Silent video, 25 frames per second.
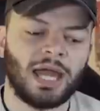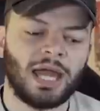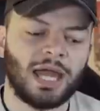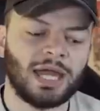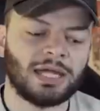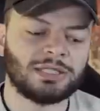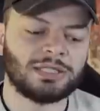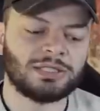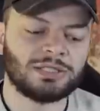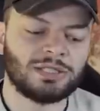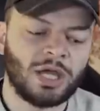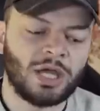
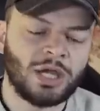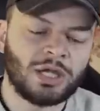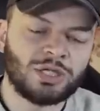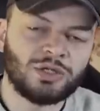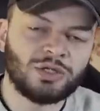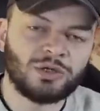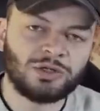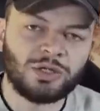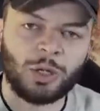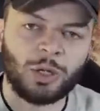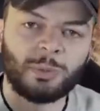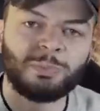And
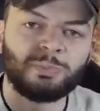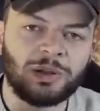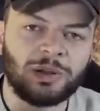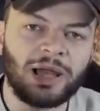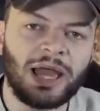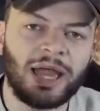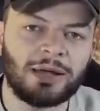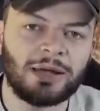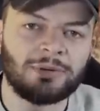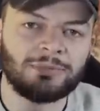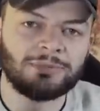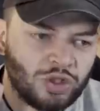you're a good
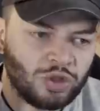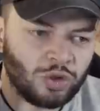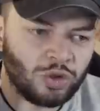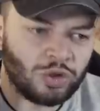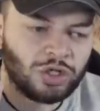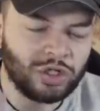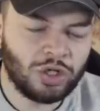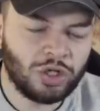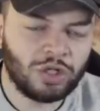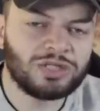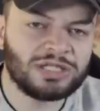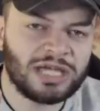player.
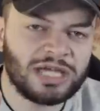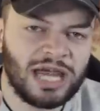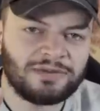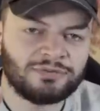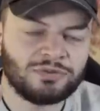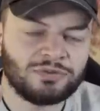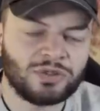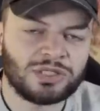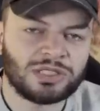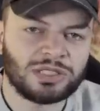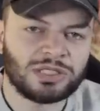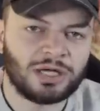You're good to
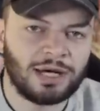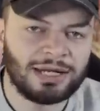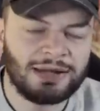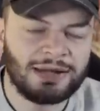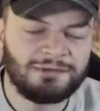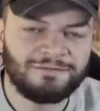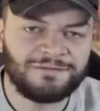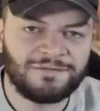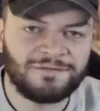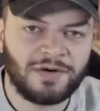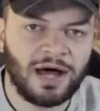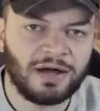have on your side
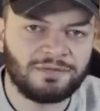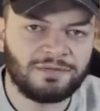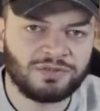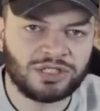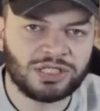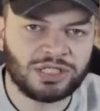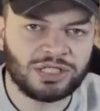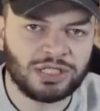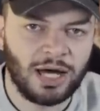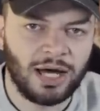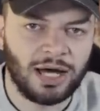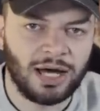at five a
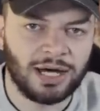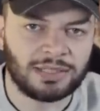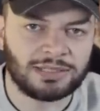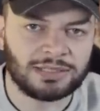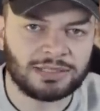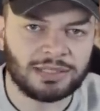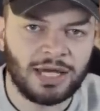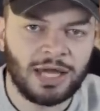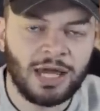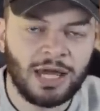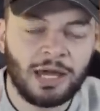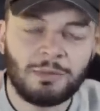
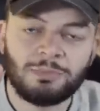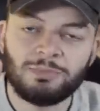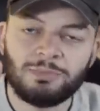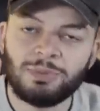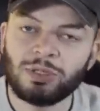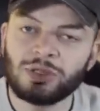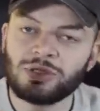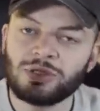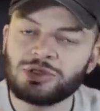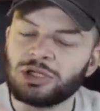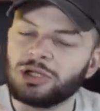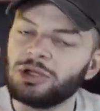side,
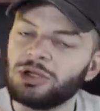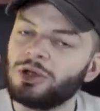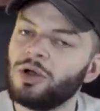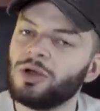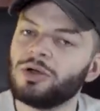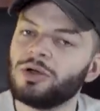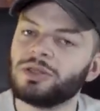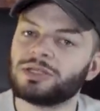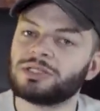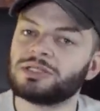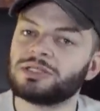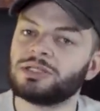because a
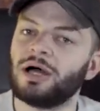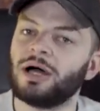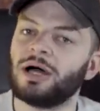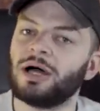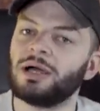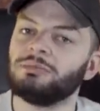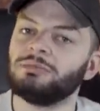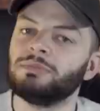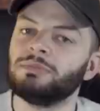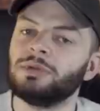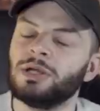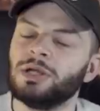lot of the
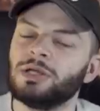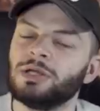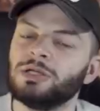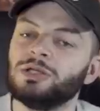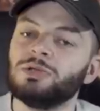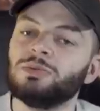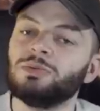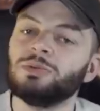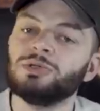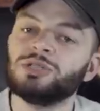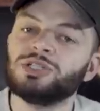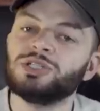time,
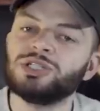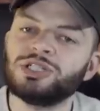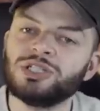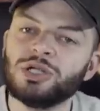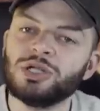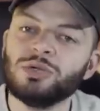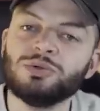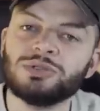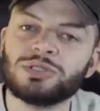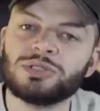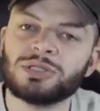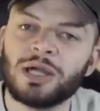you will
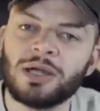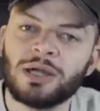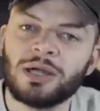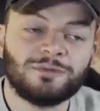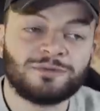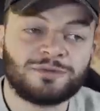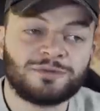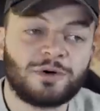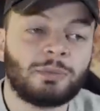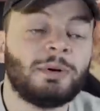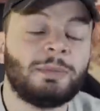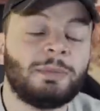shoot
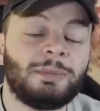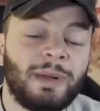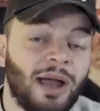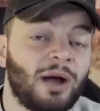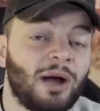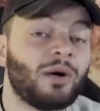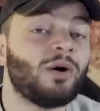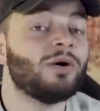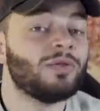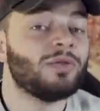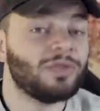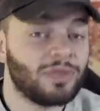from
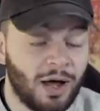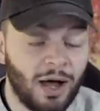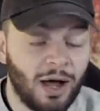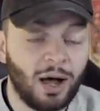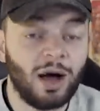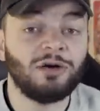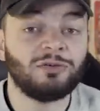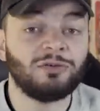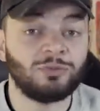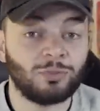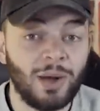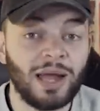about the
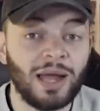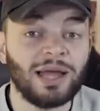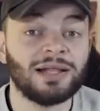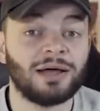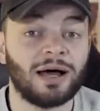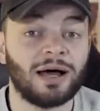halfway